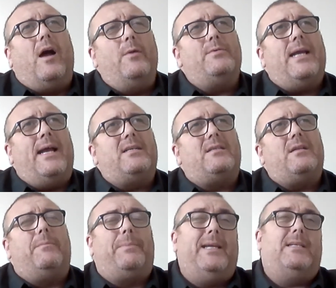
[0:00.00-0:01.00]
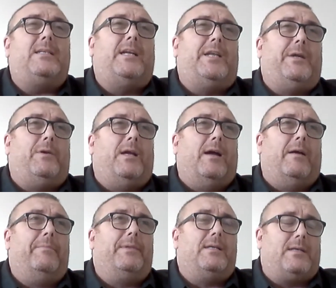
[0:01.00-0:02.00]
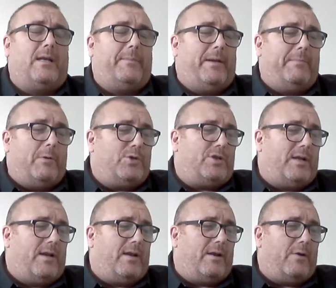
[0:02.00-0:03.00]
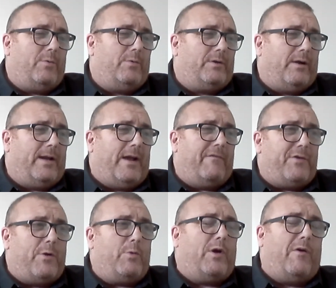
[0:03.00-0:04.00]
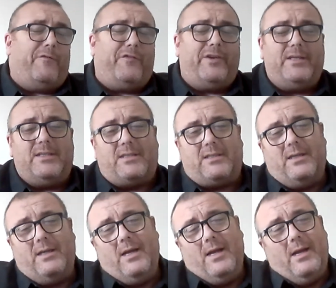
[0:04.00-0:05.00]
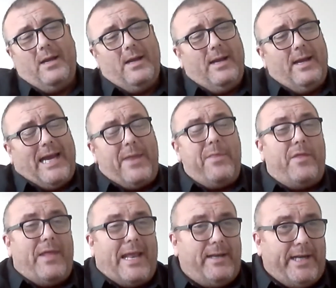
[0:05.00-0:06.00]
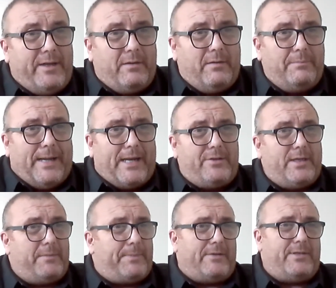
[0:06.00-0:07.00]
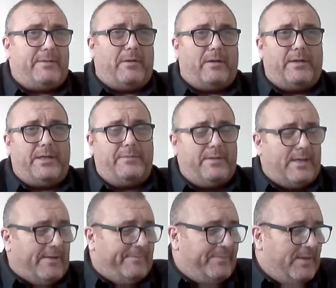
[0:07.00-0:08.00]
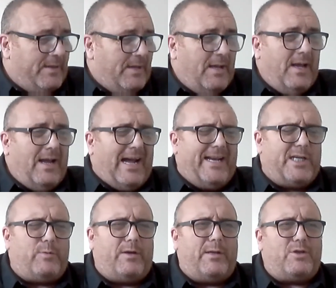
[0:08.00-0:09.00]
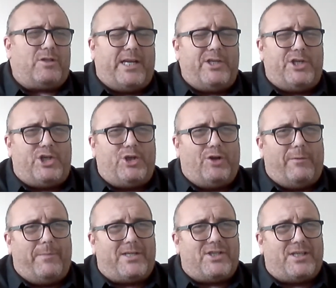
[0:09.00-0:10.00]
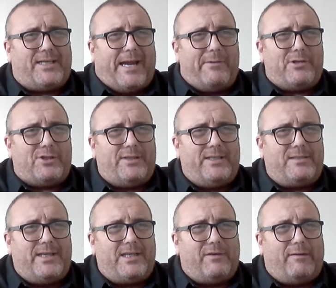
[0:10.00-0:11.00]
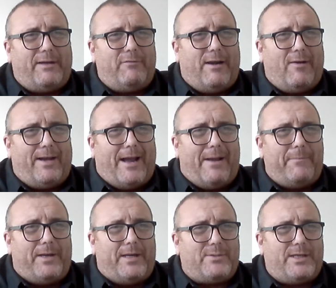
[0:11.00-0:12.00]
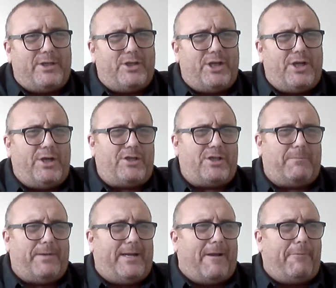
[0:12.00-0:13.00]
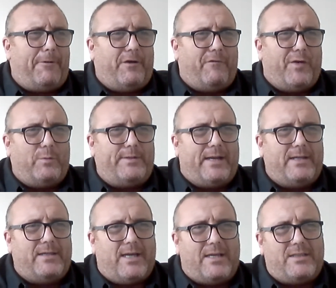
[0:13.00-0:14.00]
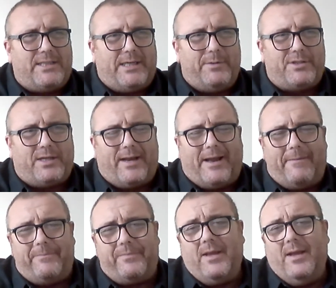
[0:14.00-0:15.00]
was asked, please, could you come? There's going to be a motion of no confidence in the then leader, Patrick Molyneux. And it's one of those things you shouldn't miss as a councillor. These things very rarely happen. And you should be there, put your vote out and see what's going to happen.